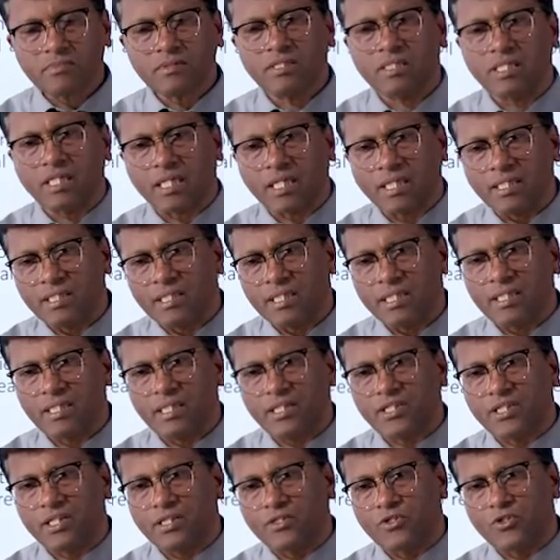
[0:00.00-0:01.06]
the
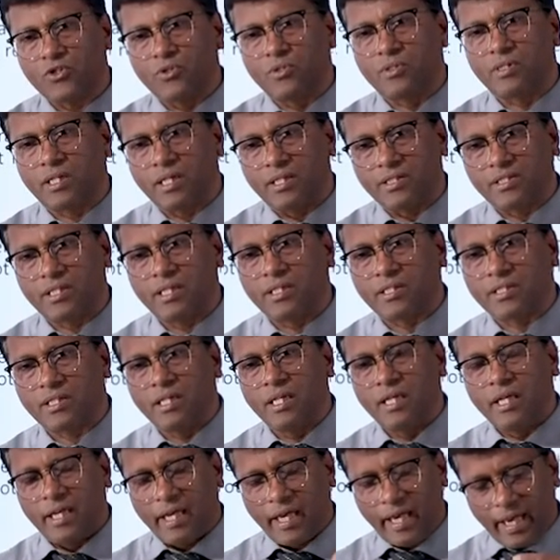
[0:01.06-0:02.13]
consideration should consist
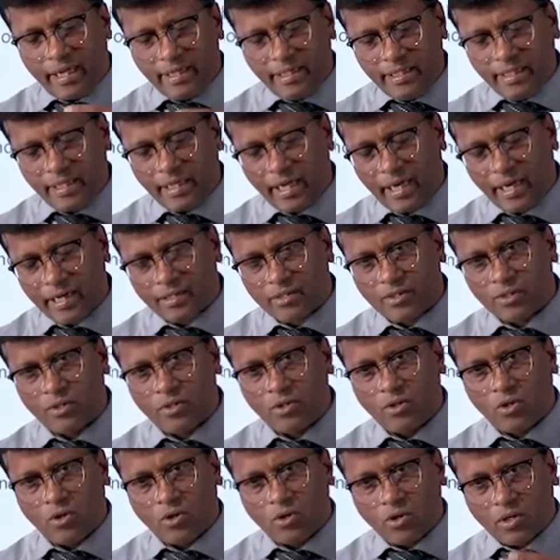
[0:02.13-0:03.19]
any act
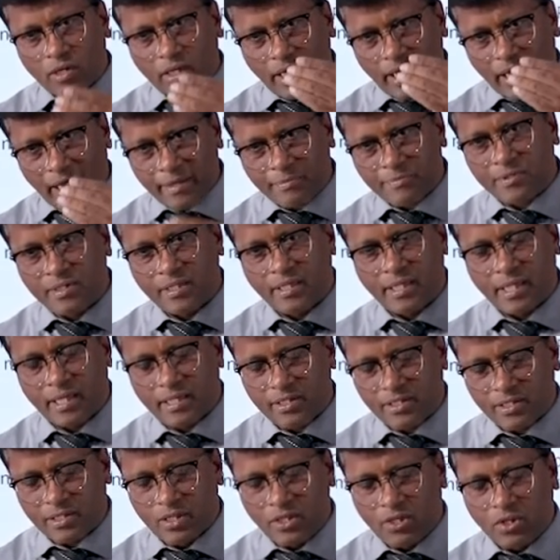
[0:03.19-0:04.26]
or
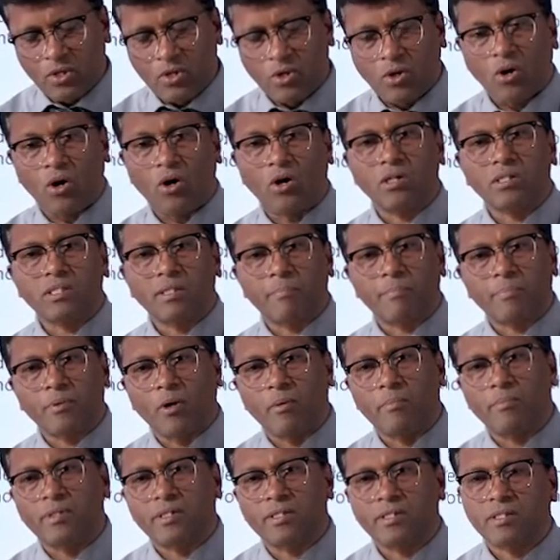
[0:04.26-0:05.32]
abstinence or the
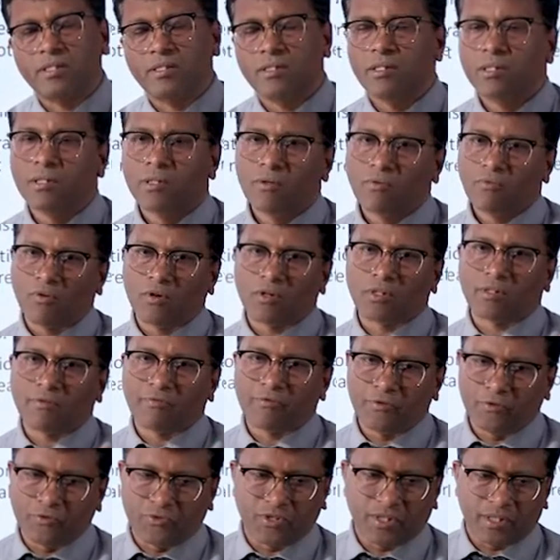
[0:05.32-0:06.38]
promise for the
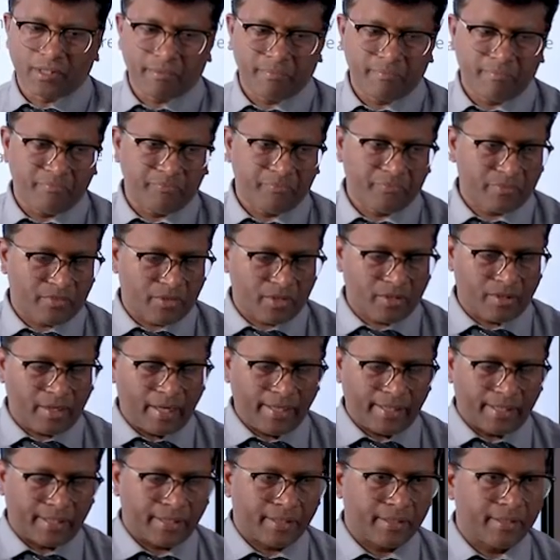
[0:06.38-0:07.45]
future,
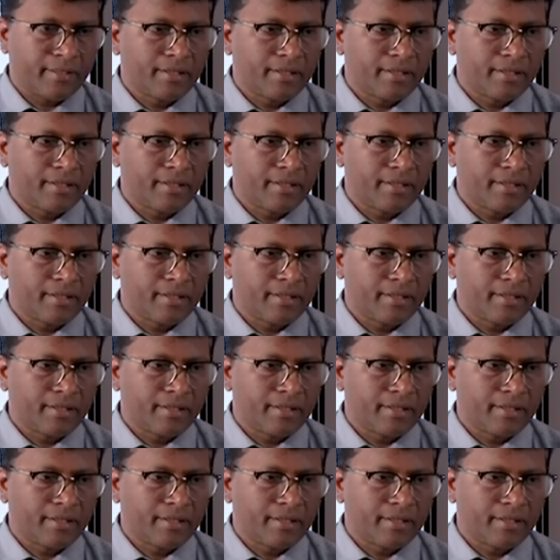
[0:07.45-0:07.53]
right?